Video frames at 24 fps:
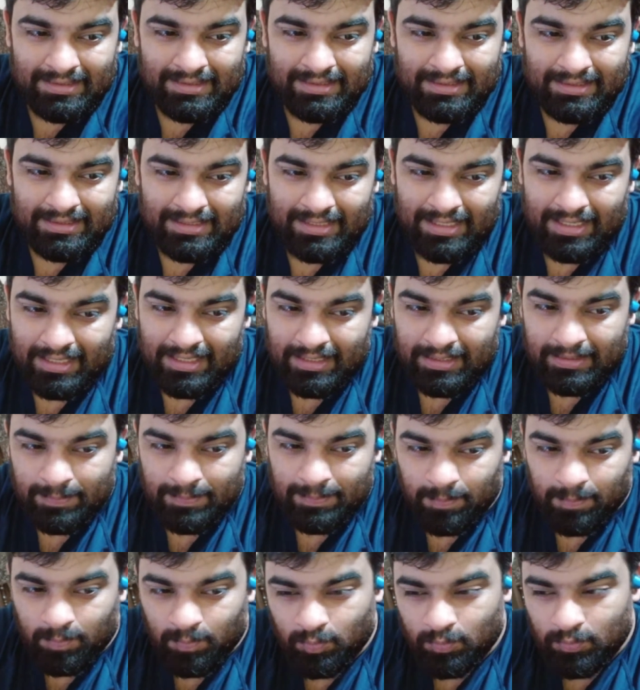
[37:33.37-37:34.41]
Yeah,
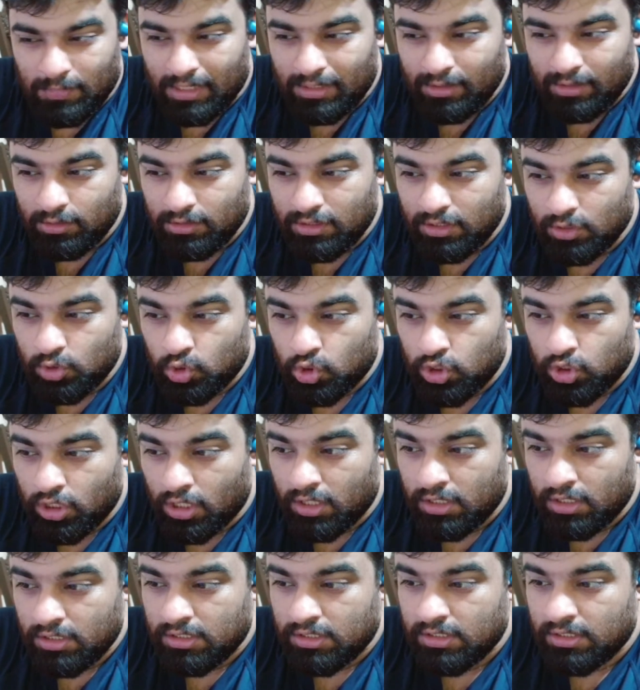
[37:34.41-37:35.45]
I took the
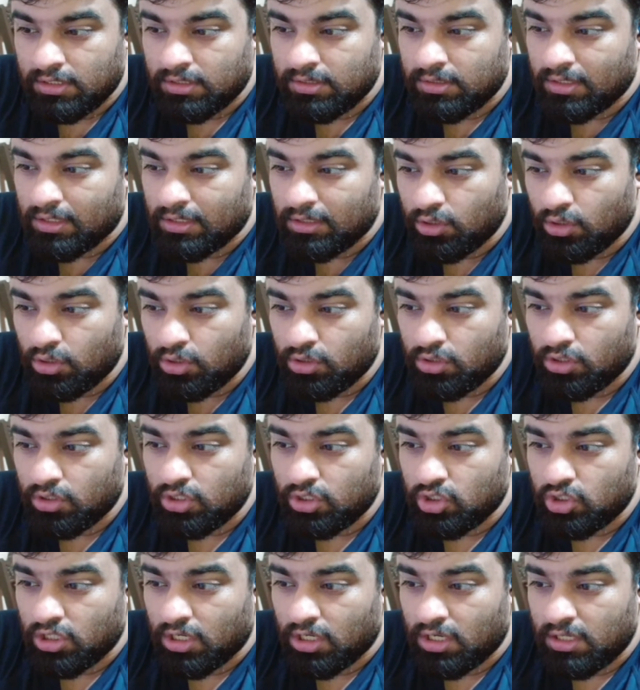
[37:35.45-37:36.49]
chance. I took the
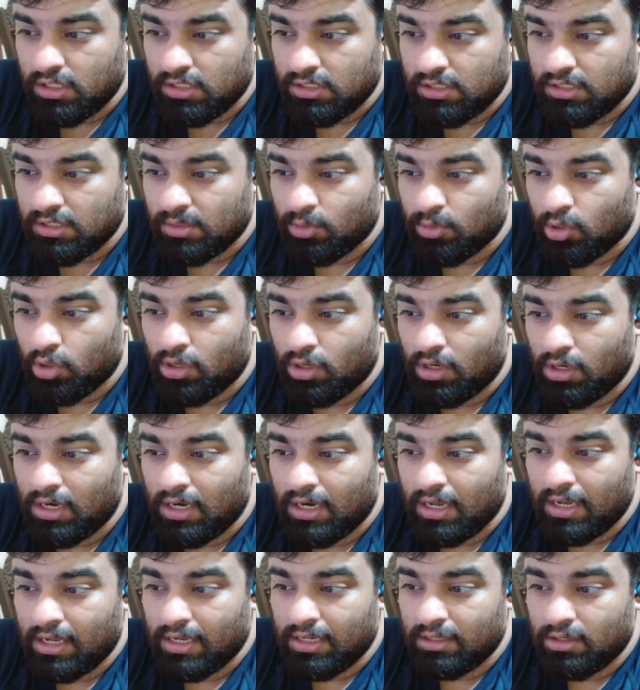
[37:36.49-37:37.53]
chance. I'm not going to
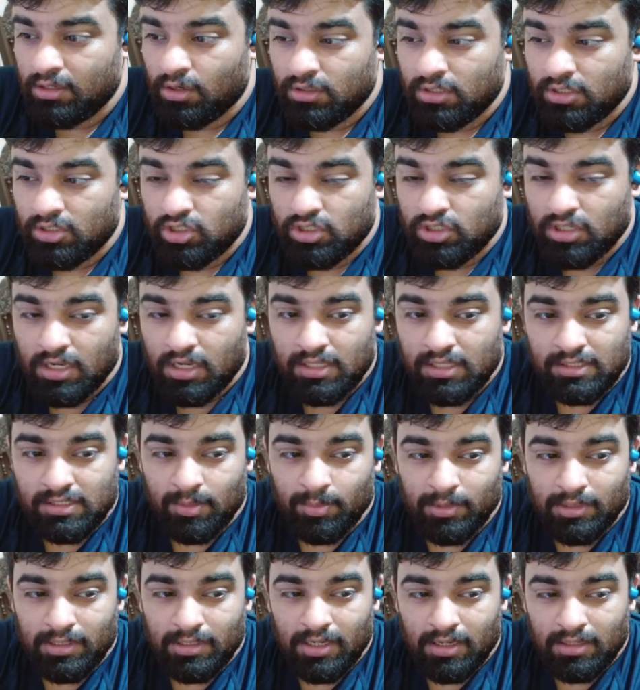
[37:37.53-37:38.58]
lie. I took the chance,
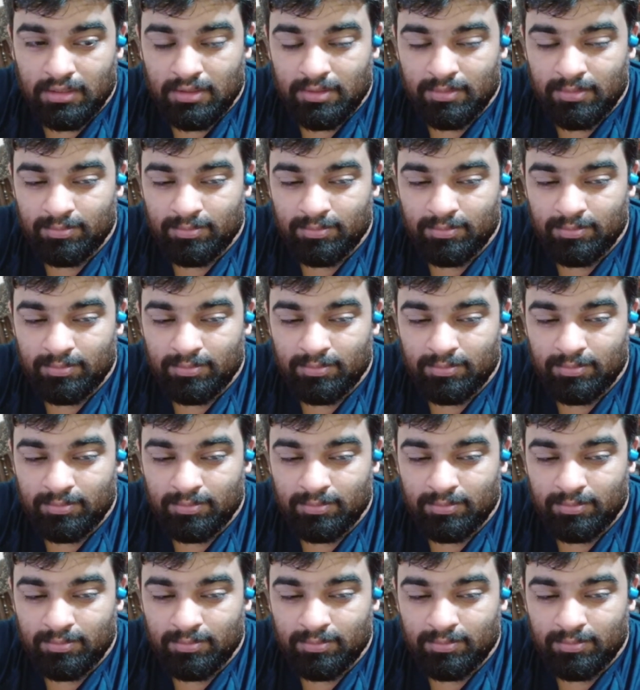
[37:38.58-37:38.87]
Amarnath.